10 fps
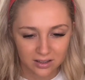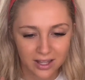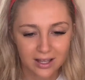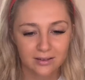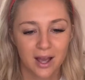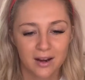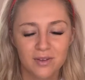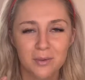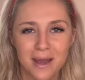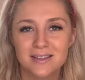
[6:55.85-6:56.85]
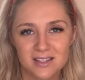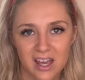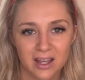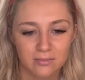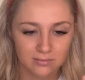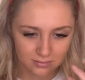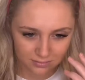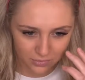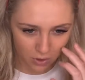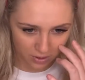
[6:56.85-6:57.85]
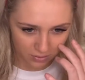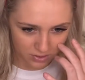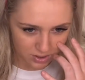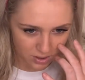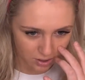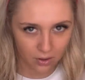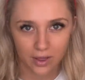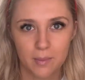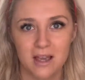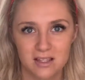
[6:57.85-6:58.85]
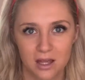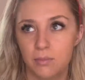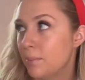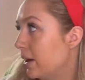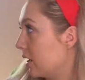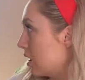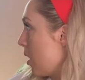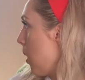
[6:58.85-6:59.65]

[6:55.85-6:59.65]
like kind of like my skin almost, you know, like my skin but better.